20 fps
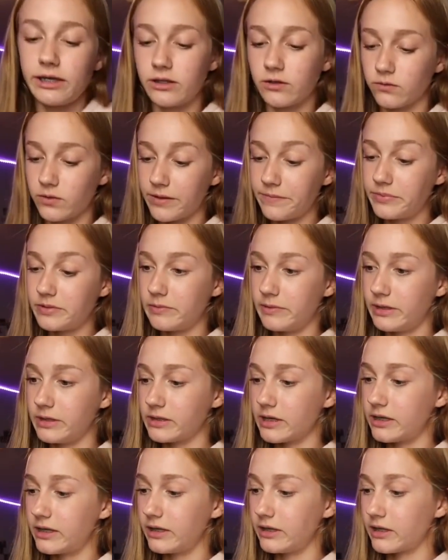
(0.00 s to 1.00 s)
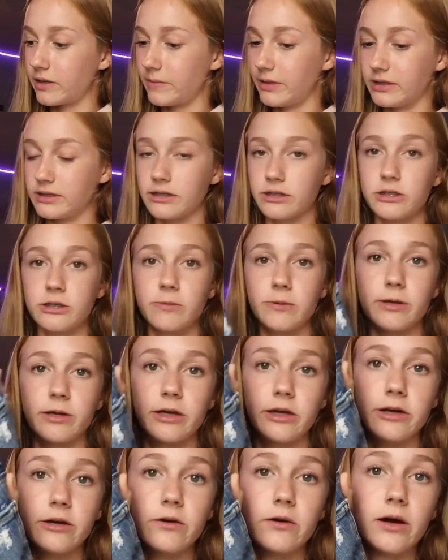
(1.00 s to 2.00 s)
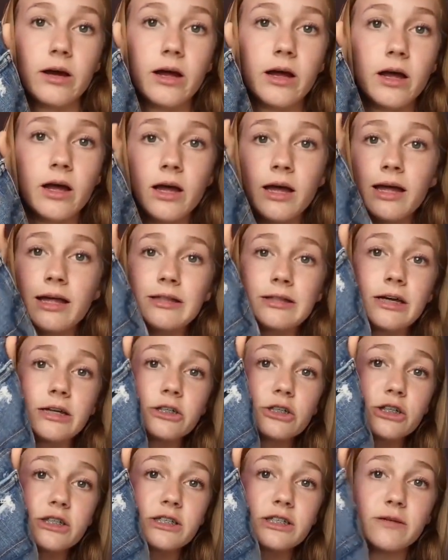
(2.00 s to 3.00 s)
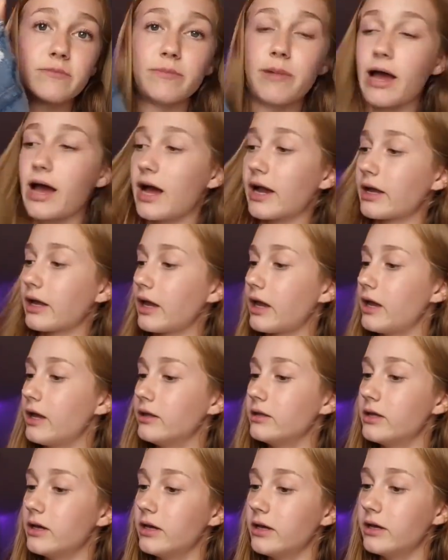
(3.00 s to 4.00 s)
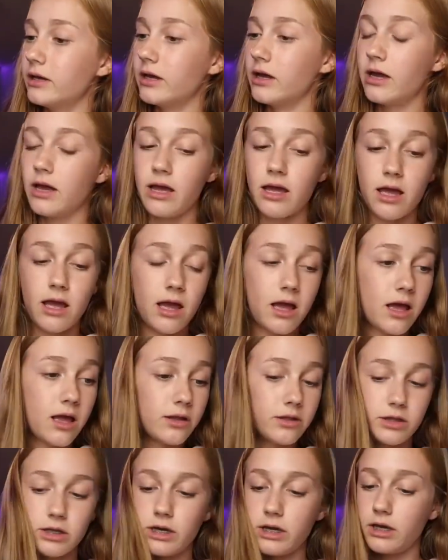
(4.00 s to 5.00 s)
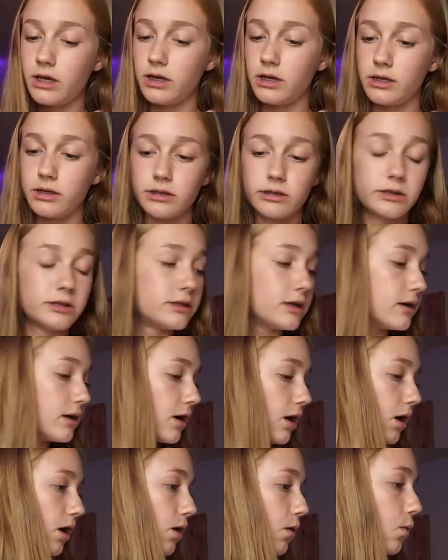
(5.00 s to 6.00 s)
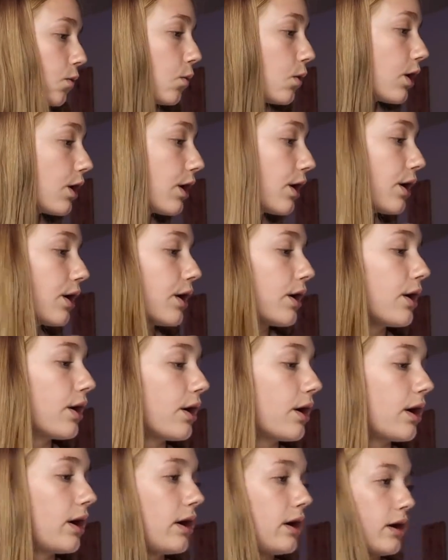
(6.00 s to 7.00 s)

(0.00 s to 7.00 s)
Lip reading: like the rips because I think that makes it super cute. That's just the back. And then these were,